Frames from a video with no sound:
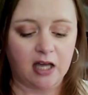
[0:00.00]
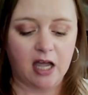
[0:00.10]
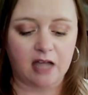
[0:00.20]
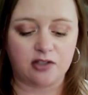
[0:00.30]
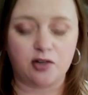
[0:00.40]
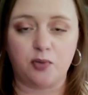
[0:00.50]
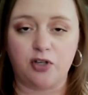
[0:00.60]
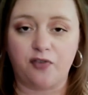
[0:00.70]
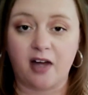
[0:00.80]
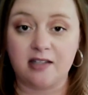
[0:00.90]
And so when you
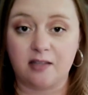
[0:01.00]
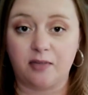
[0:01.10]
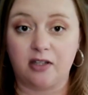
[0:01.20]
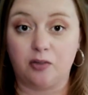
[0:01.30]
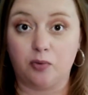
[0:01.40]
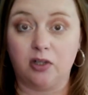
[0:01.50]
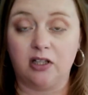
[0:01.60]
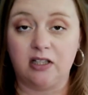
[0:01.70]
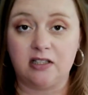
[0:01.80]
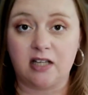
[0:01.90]
find something that
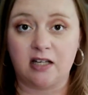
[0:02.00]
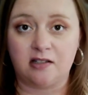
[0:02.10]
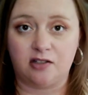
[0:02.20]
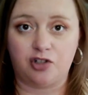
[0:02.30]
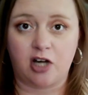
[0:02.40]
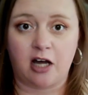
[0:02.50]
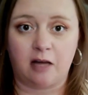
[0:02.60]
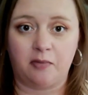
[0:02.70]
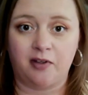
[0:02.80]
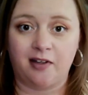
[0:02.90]
really does the
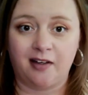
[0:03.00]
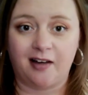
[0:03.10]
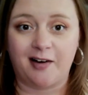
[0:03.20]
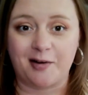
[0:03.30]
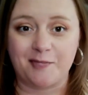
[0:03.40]
job, um,